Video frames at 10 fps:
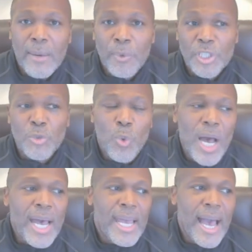which is
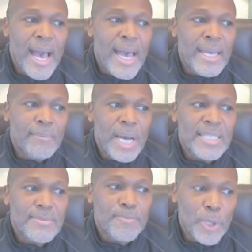why
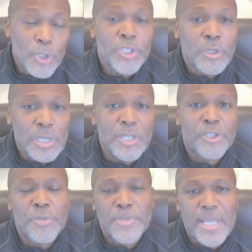my personal
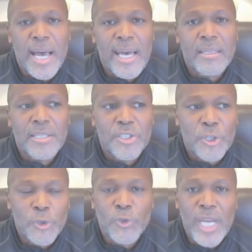leadership style is to
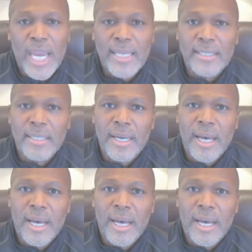create